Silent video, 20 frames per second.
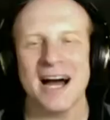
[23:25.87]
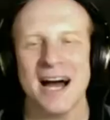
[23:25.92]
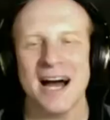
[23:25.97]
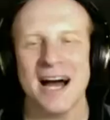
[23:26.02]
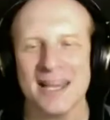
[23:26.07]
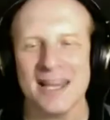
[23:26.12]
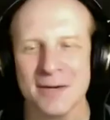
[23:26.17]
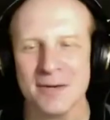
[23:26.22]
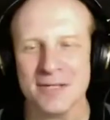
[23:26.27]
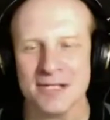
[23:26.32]
I
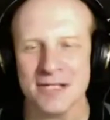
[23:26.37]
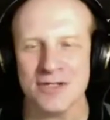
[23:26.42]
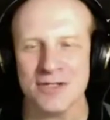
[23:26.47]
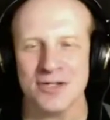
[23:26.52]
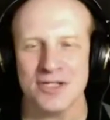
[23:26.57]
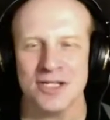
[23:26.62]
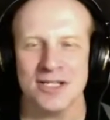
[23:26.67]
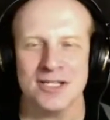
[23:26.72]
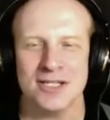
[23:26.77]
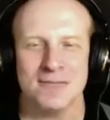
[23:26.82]
think what's
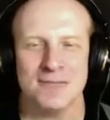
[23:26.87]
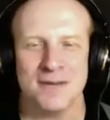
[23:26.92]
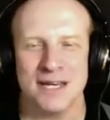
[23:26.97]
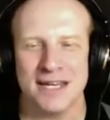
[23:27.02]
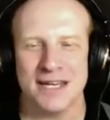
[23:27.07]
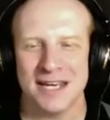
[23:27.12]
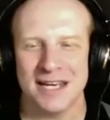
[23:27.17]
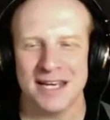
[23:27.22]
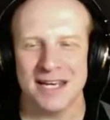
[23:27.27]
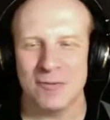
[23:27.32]
interesting to
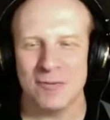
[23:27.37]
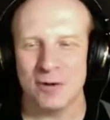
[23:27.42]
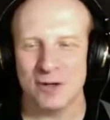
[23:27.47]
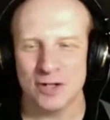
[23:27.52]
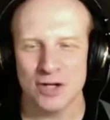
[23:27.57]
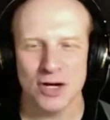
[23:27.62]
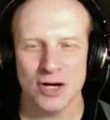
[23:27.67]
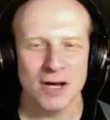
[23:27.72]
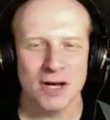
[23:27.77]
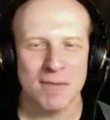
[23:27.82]
me, and we were
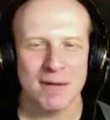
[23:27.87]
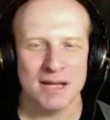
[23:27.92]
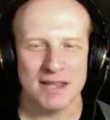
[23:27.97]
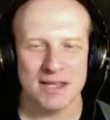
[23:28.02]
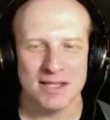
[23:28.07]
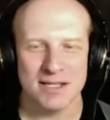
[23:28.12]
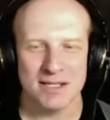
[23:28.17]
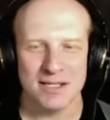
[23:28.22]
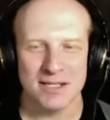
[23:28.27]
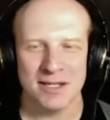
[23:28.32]
talking about
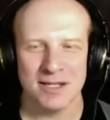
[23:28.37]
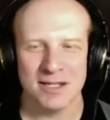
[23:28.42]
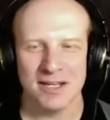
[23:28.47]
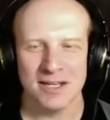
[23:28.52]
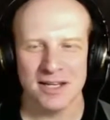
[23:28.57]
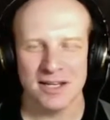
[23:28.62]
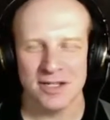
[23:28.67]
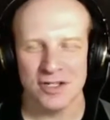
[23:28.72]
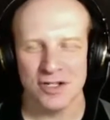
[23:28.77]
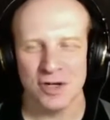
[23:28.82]
this in
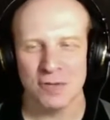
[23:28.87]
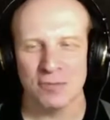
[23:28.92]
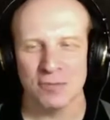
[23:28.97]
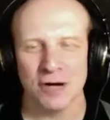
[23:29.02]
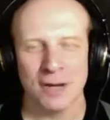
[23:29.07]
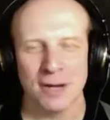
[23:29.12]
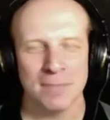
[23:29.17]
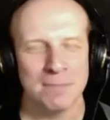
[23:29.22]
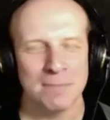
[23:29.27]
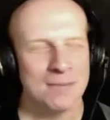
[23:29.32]
the uh, show
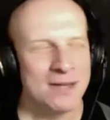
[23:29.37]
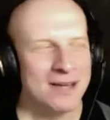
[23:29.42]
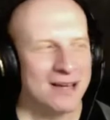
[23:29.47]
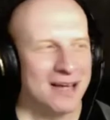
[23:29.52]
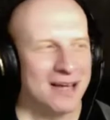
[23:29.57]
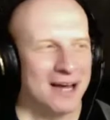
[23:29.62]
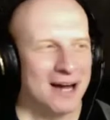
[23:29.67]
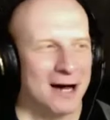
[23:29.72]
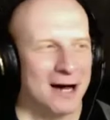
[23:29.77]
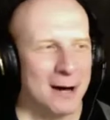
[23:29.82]
prep,
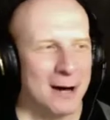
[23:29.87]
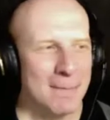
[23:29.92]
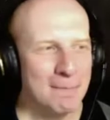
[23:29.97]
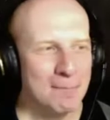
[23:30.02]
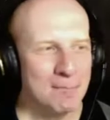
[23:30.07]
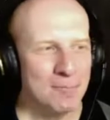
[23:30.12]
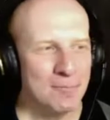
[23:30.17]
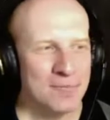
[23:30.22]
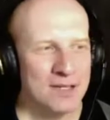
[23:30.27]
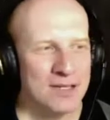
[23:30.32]
um,
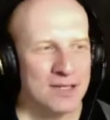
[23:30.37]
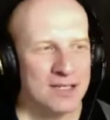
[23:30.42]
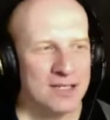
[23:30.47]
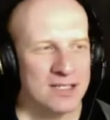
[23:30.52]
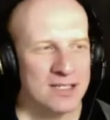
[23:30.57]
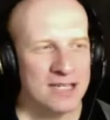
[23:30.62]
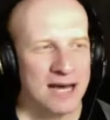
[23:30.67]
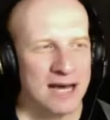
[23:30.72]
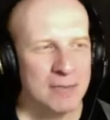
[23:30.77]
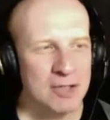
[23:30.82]

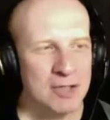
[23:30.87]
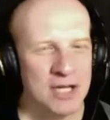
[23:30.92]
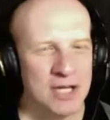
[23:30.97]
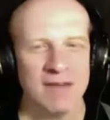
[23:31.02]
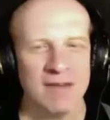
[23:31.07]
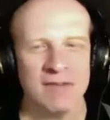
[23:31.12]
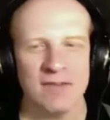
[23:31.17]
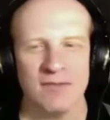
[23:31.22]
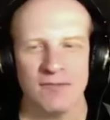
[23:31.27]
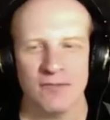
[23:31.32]

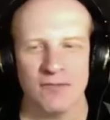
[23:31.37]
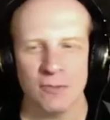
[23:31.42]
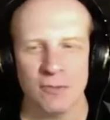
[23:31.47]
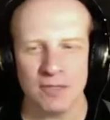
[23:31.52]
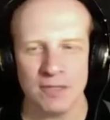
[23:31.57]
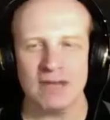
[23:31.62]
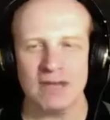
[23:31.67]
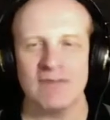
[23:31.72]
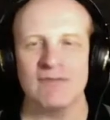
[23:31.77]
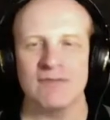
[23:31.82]
Snapchat for
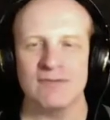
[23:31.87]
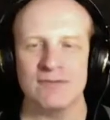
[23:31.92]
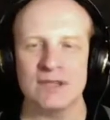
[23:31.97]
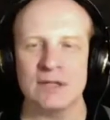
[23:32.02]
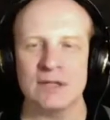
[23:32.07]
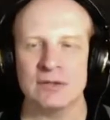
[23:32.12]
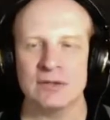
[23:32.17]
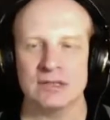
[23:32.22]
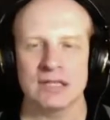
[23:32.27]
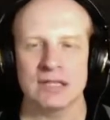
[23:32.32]
me
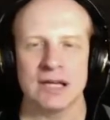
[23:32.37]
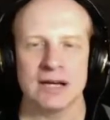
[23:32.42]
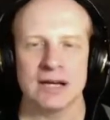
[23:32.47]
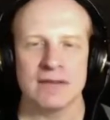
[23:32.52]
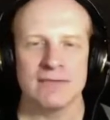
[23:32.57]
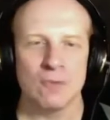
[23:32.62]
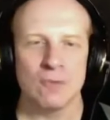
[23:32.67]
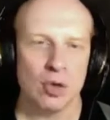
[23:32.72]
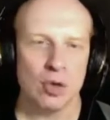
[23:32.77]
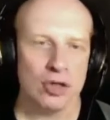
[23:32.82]
feels like
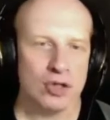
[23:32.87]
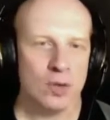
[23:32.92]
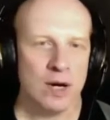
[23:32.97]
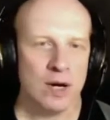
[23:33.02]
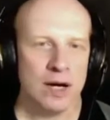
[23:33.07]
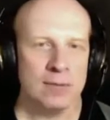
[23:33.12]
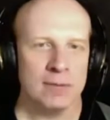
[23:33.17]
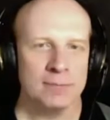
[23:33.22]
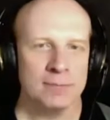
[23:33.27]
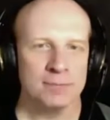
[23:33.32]

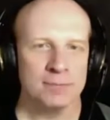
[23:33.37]
Foursquare,